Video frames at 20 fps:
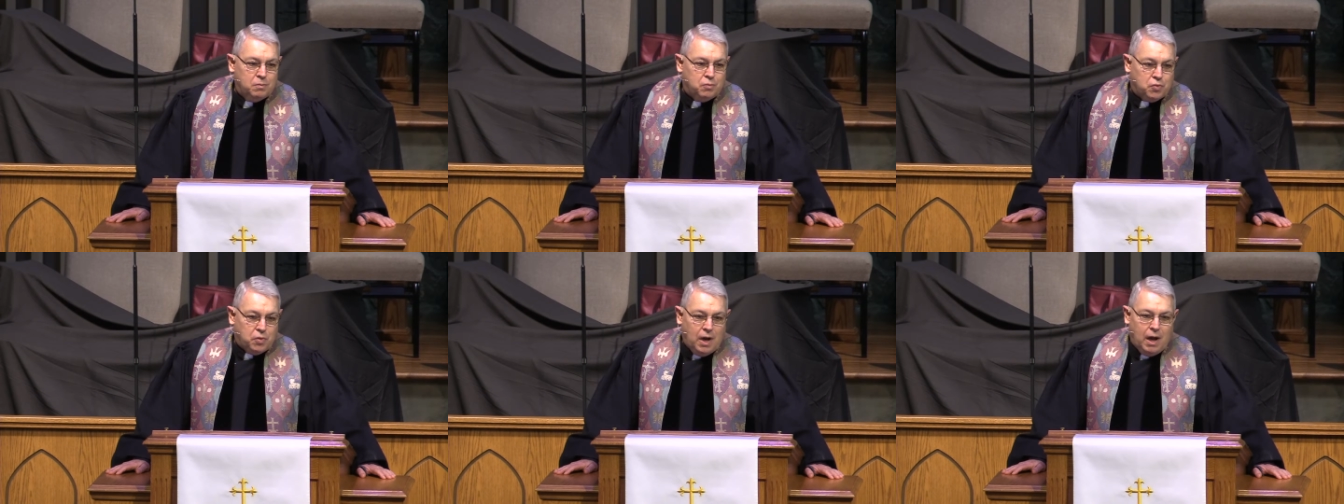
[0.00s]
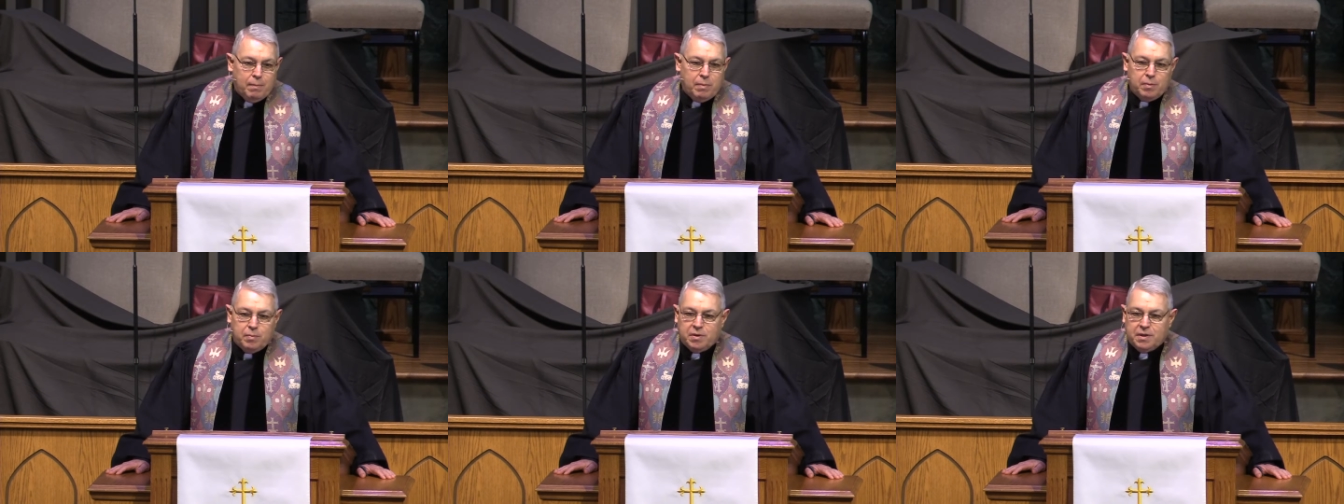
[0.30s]

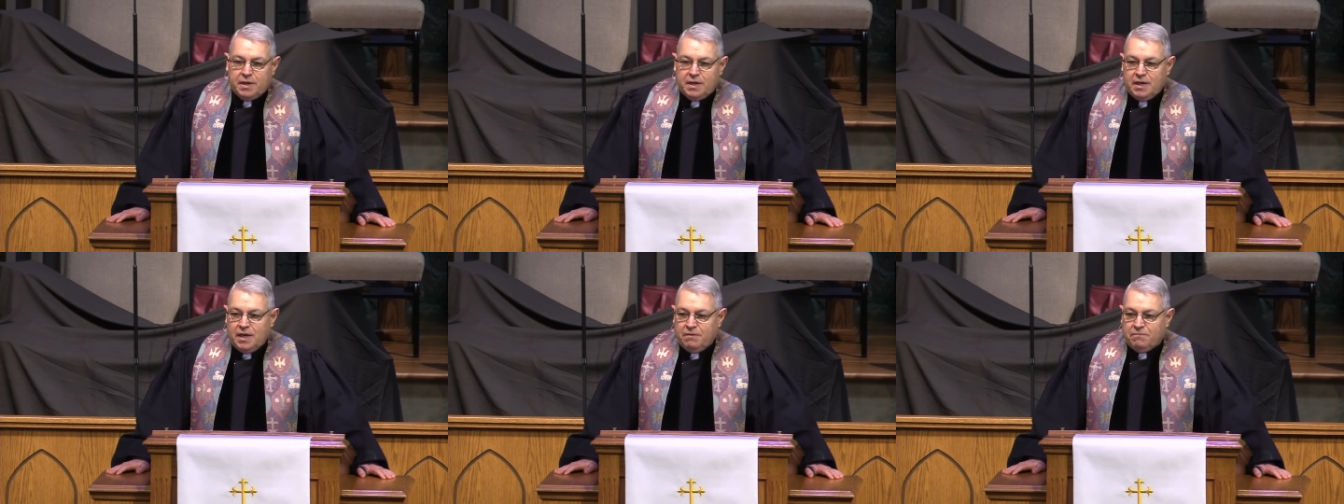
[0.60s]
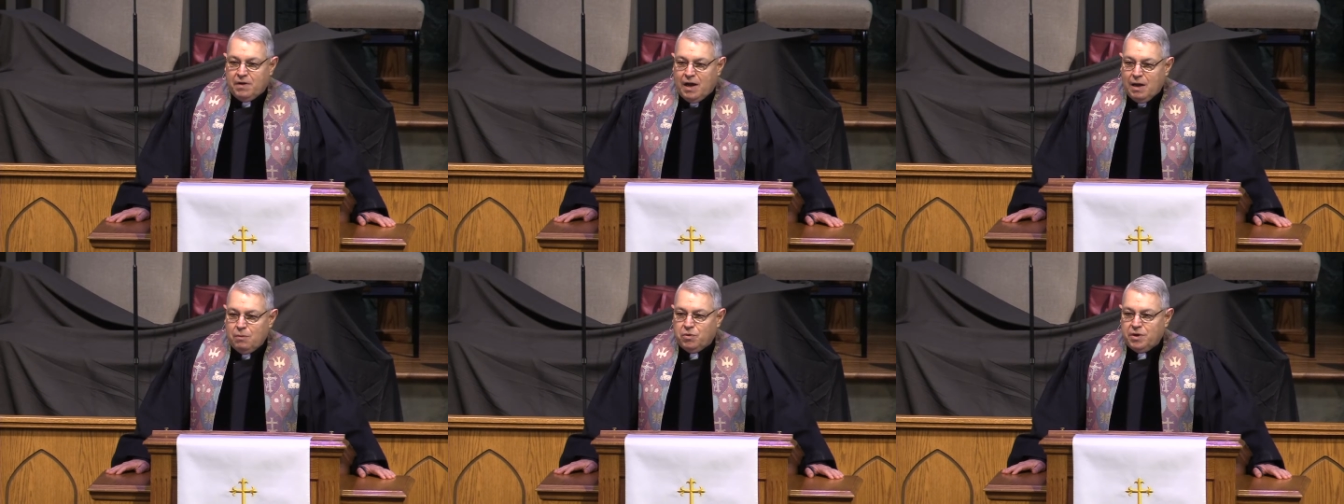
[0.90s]
probably,
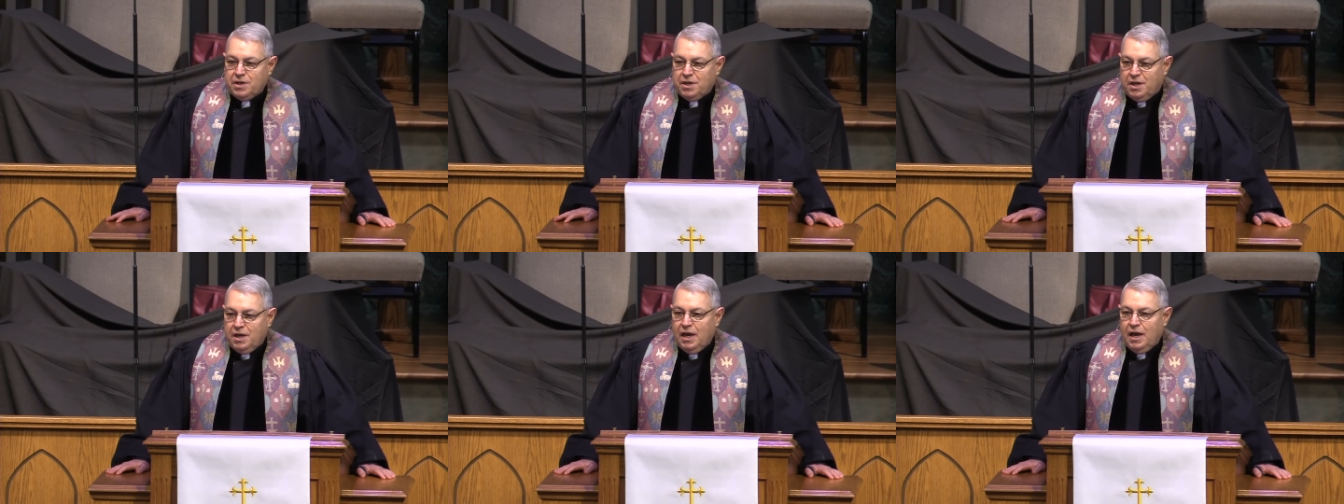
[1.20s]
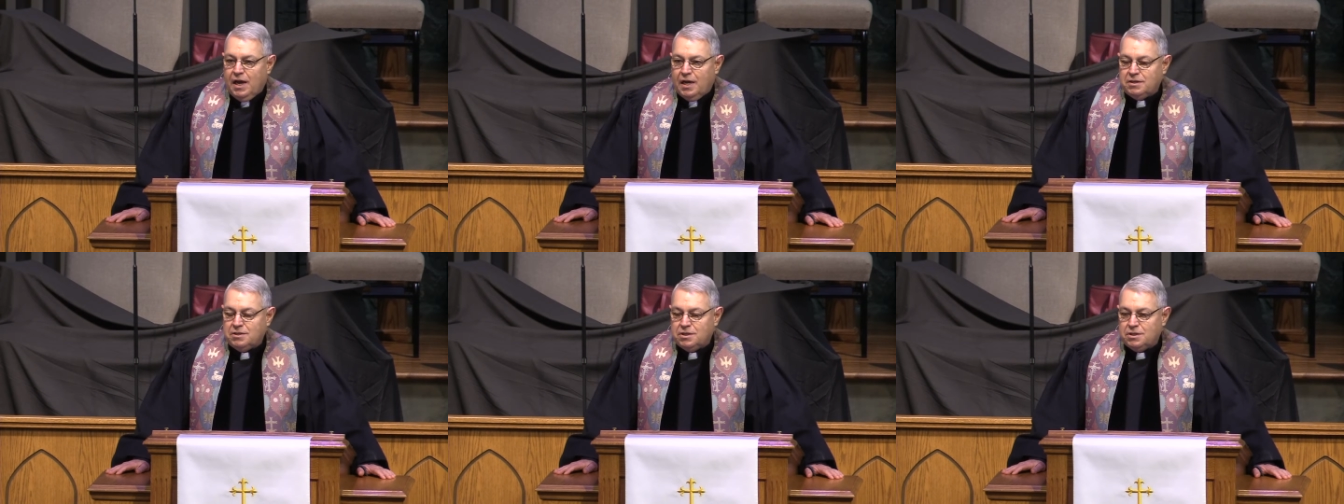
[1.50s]
if I would
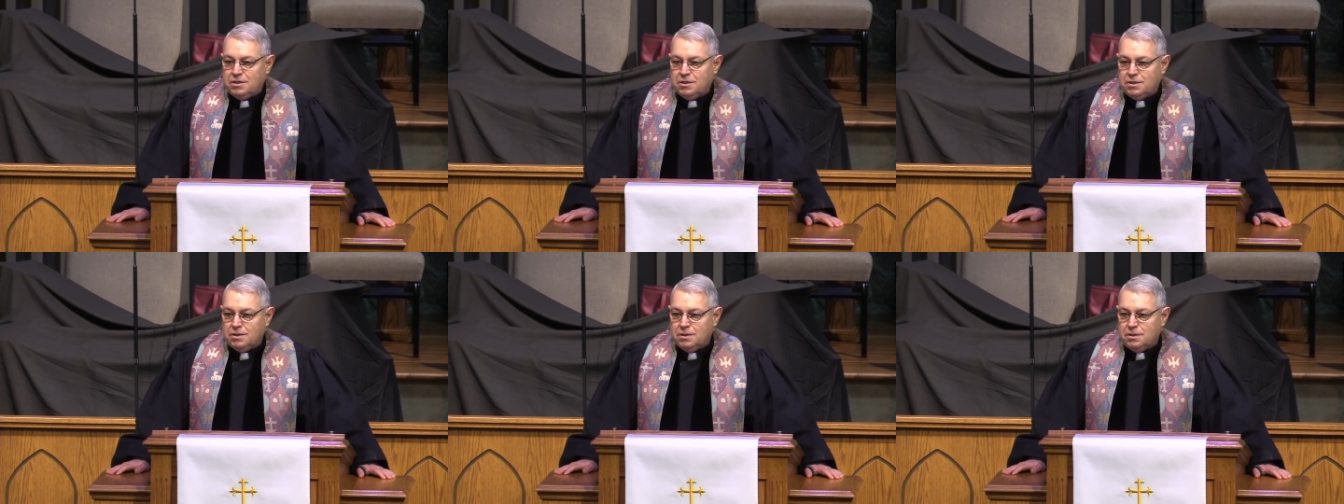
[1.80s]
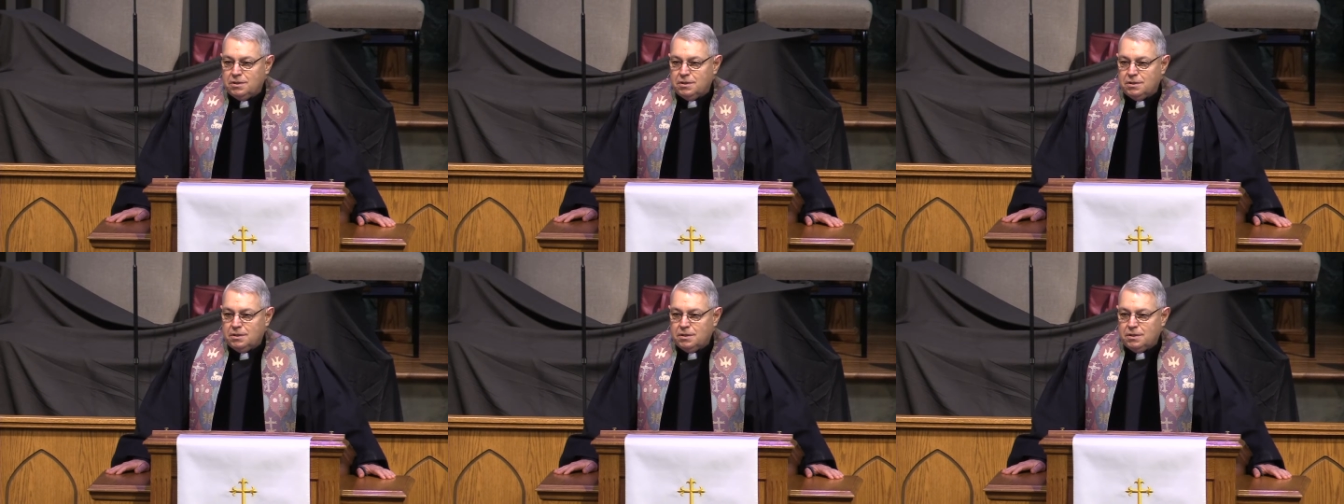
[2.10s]
guess,
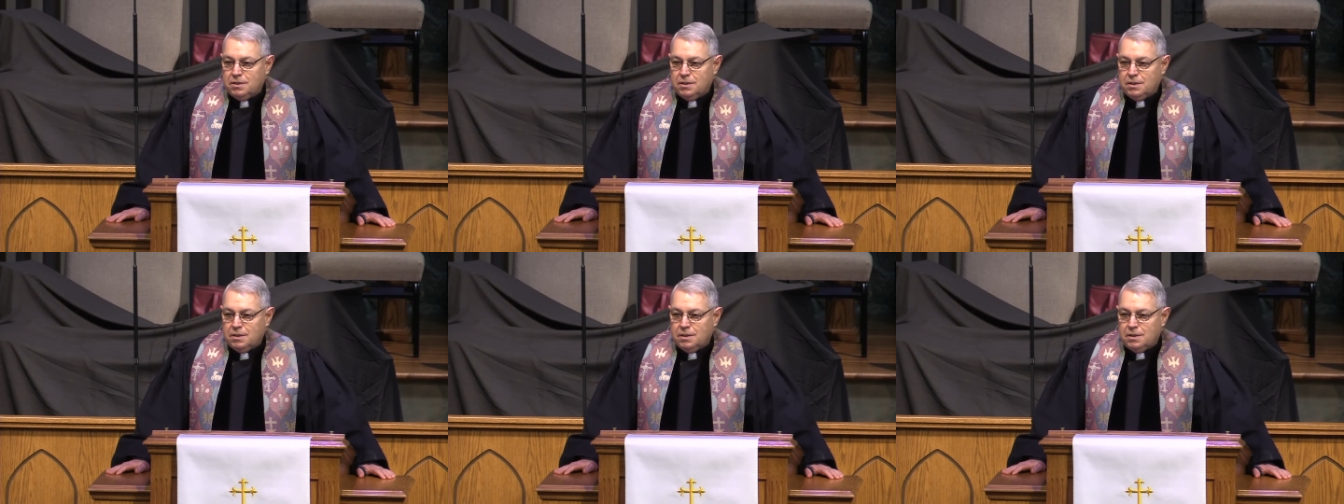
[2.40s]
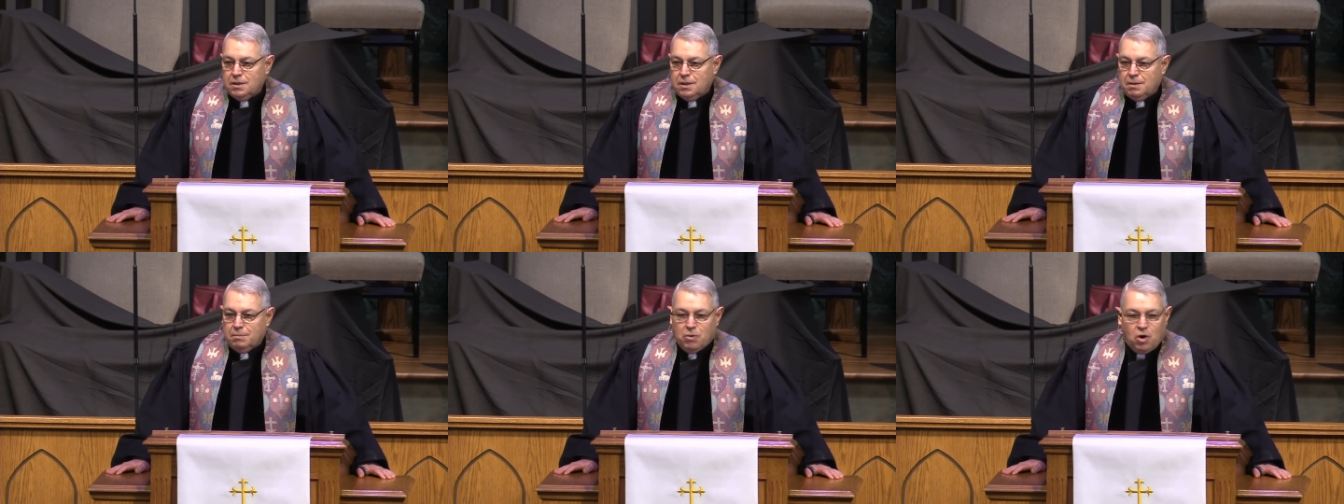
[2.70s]

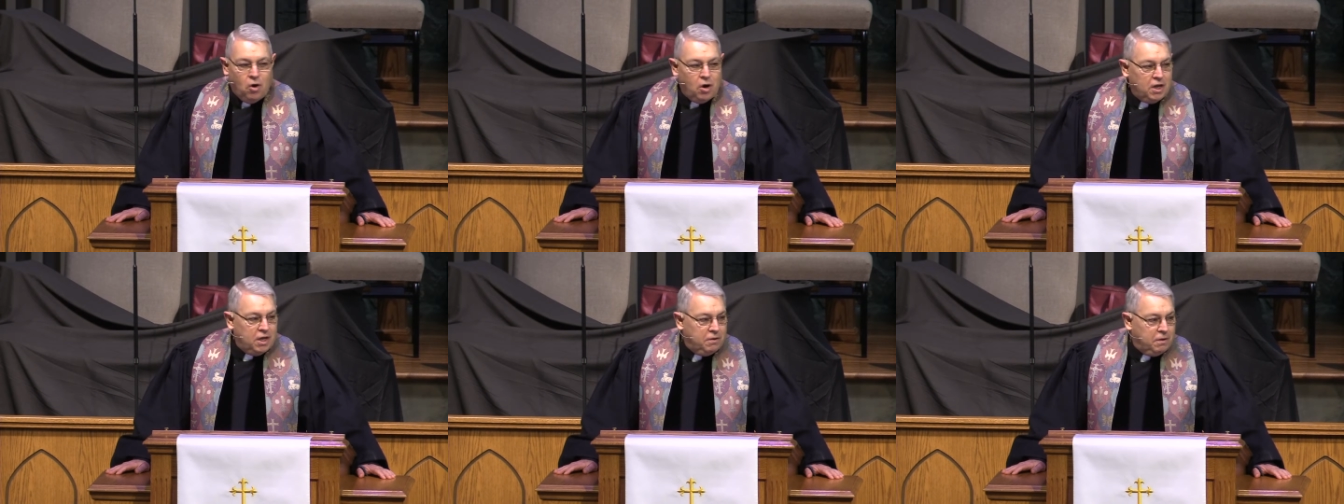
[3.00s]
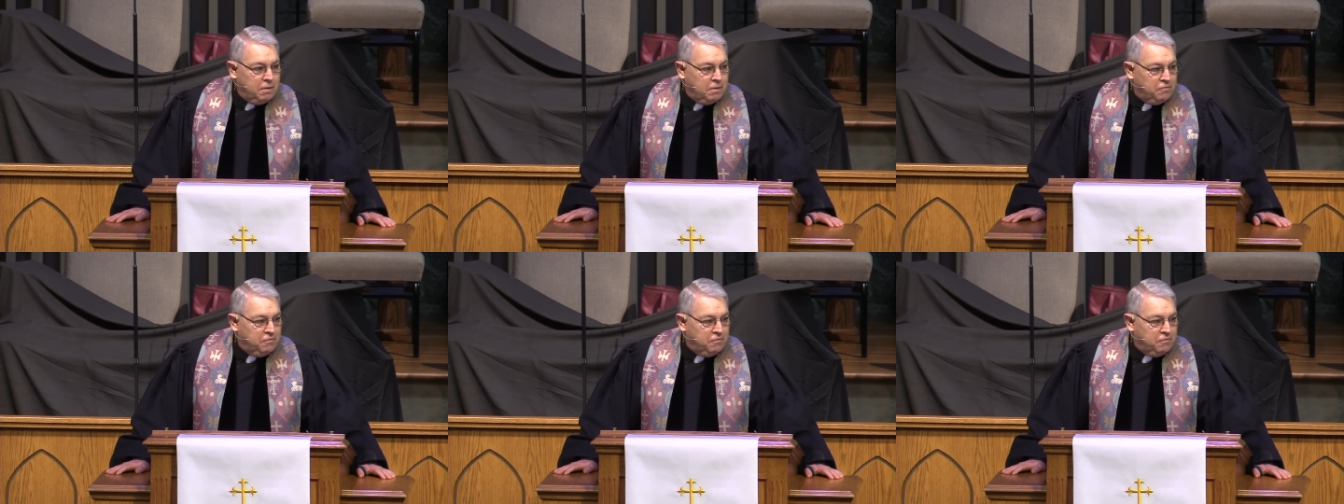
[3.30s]
Marty,